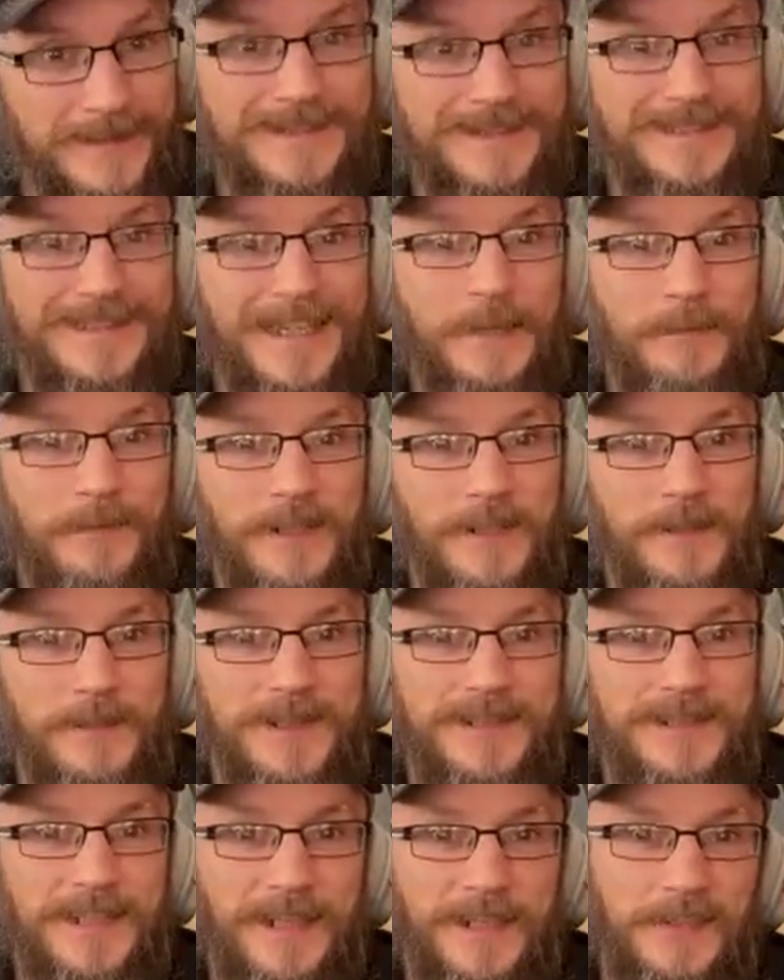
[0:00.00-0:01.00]
And today we're going to
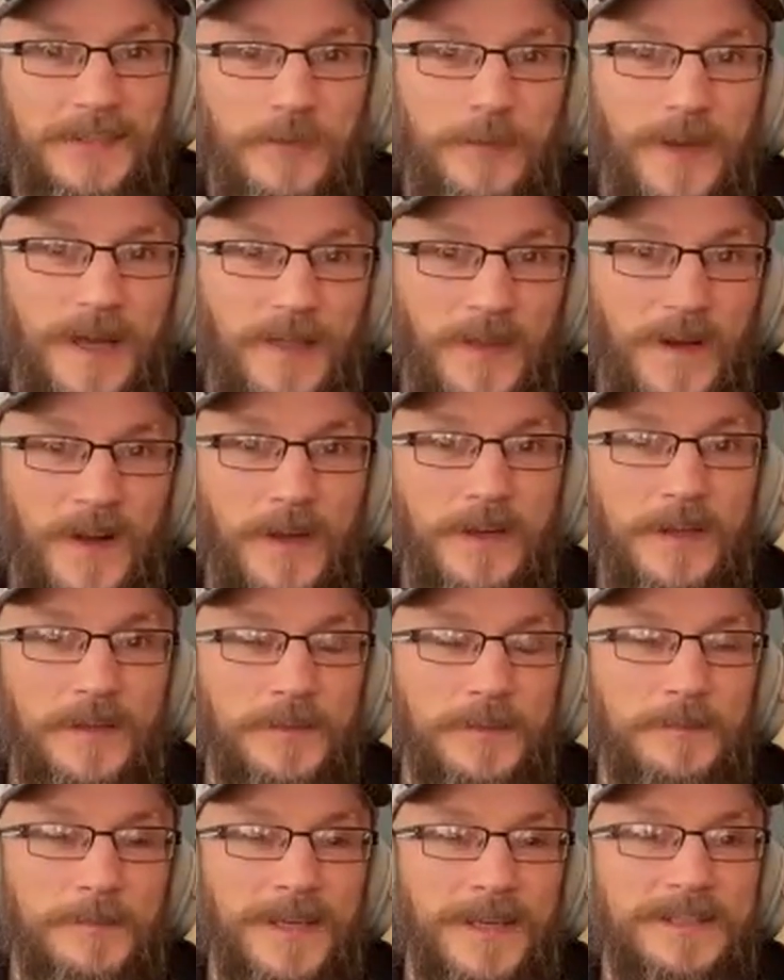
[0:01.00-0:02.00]
be telling you about the
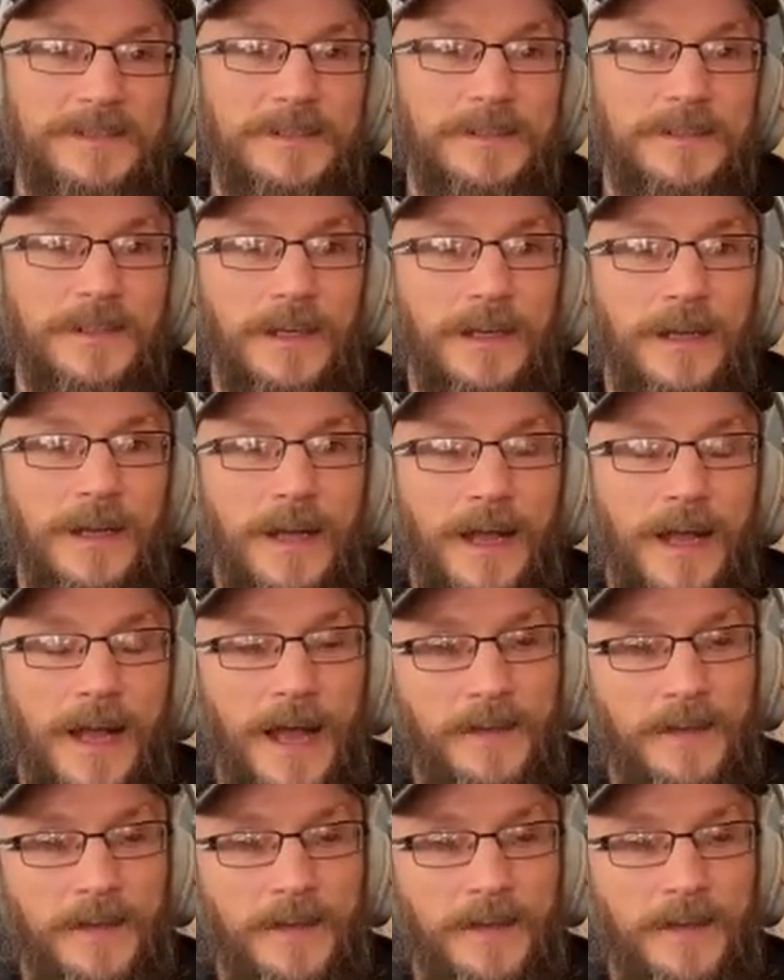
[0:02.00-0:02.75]
Hungerford Massacre